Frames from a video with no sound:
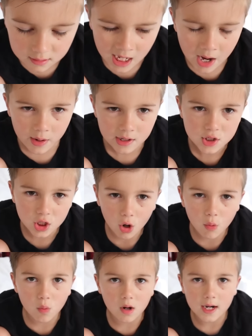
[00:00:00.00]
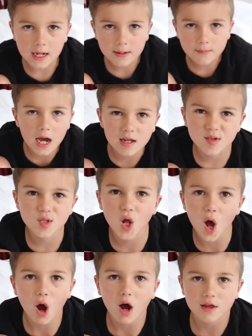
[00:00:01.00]
Now I don't want it. I
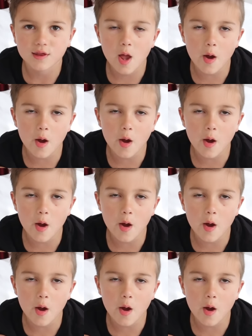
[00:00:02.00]
lost.